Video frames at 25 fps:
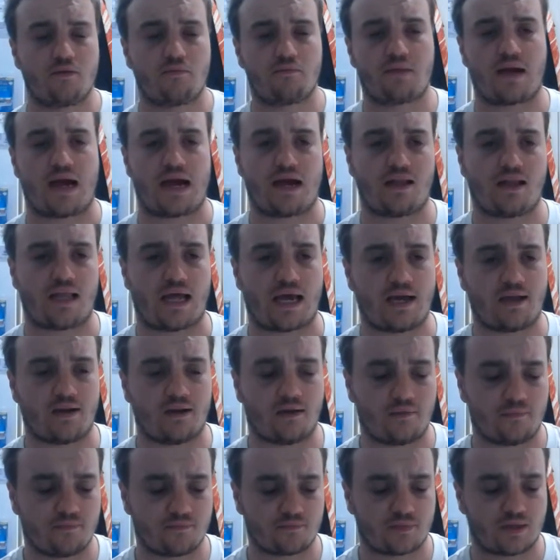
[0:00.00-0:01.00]
Pale
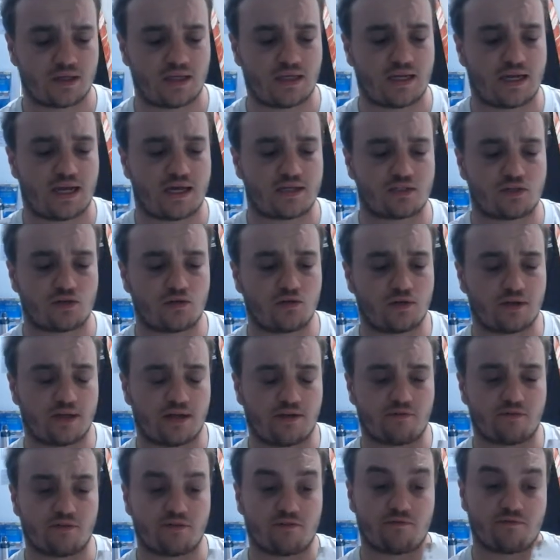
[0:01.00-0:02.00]
Ale, it has a good
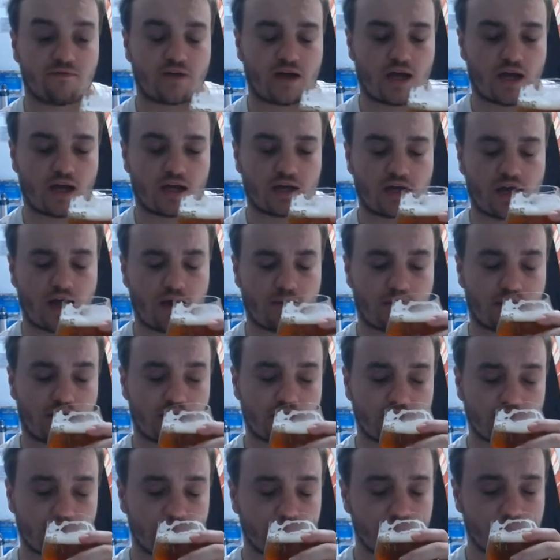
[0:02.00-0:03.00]
level of
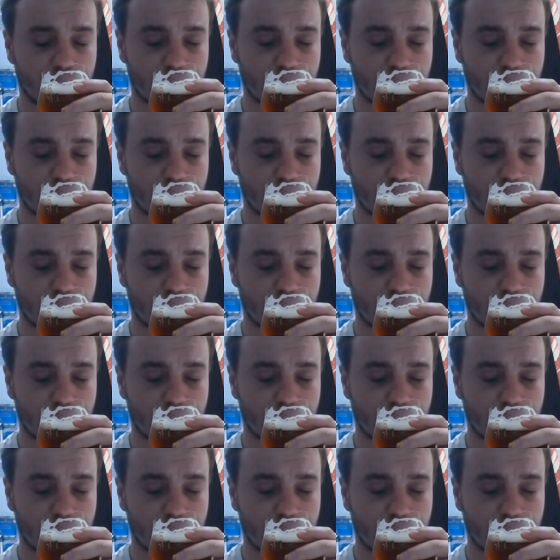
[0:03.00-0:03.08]
carbonation.